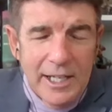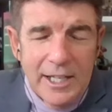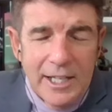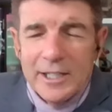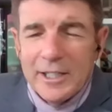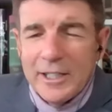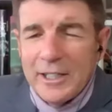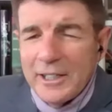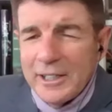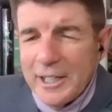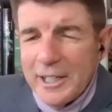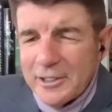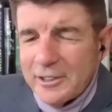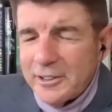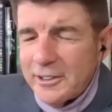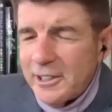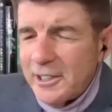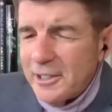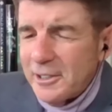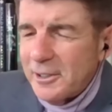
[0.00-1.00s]
He
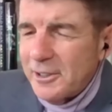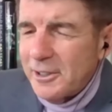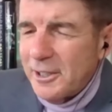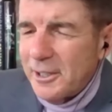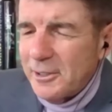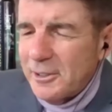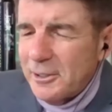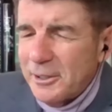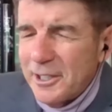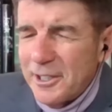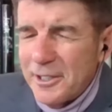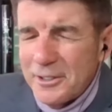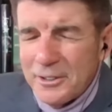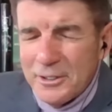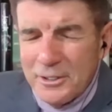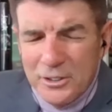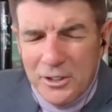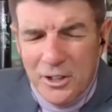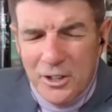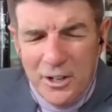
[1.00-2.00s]
as
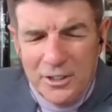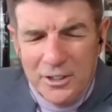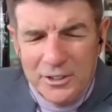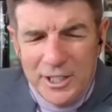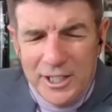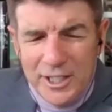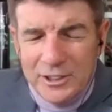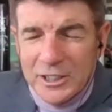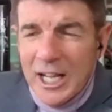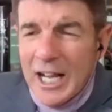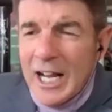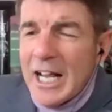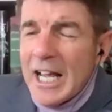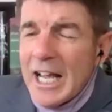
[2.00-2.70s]
the song says,